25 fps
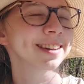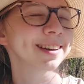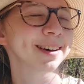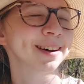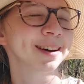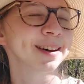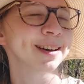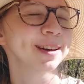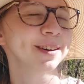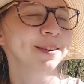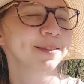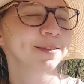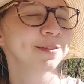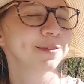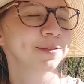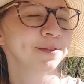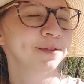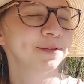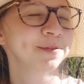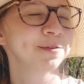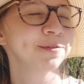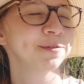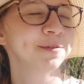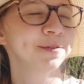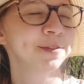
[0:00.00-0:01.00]
that I
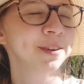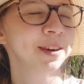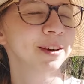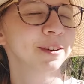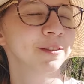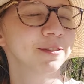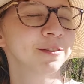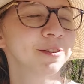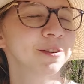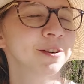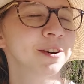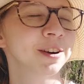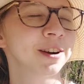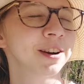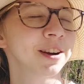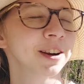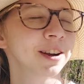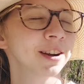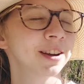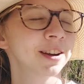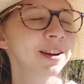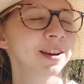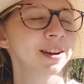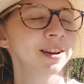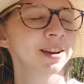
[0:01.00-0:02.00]
feel for
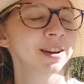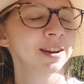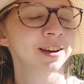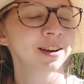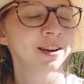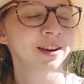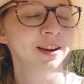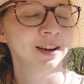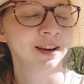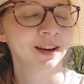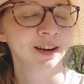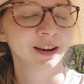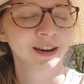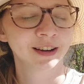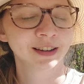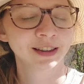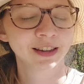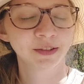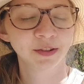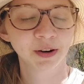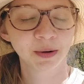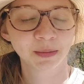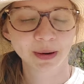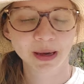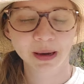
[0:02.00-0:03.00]

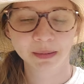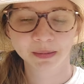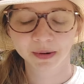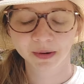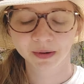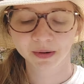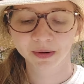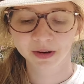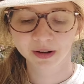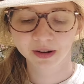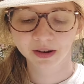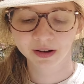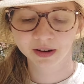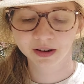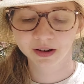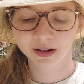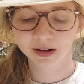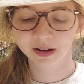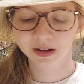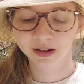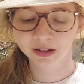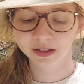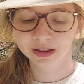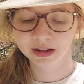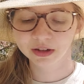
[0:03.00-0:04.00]
different people
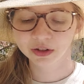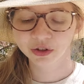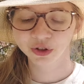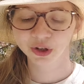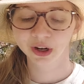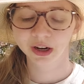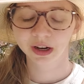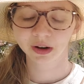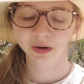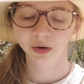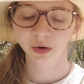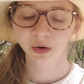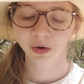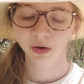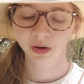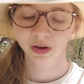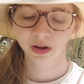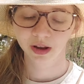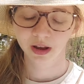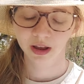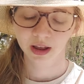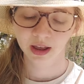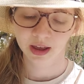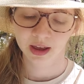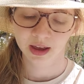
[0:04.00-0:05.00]
on this channel,
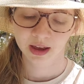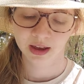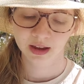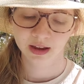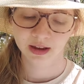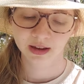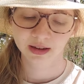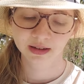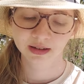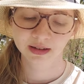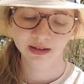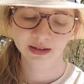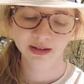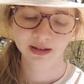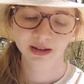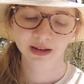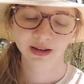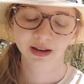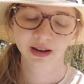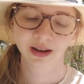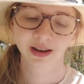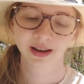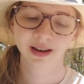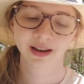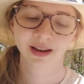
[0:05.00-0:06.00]
and
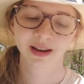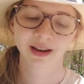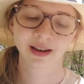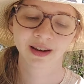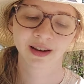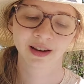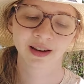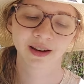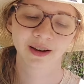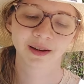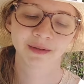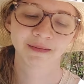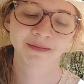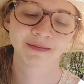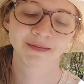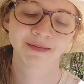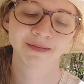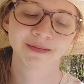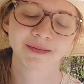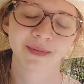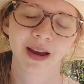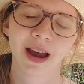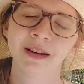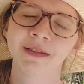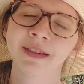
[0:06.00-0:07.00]
um,
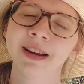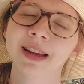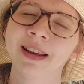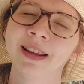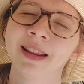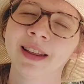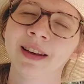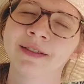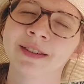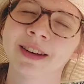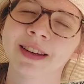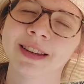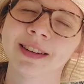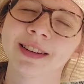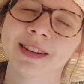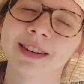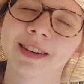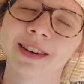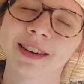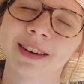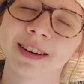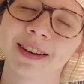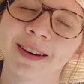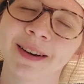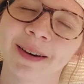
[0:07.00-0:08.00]
I really love it.
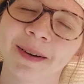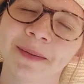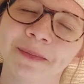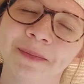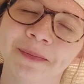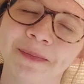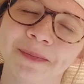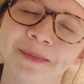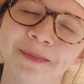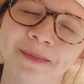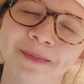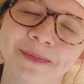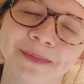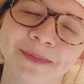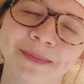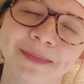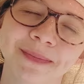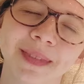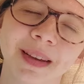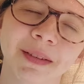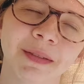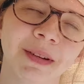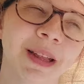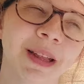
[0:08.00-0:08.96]
Um, it